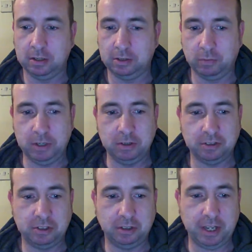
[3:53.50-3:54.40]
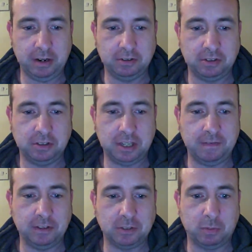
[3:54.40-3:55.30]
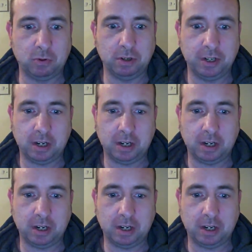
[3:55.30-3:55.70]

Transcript: Windows 2007 sported a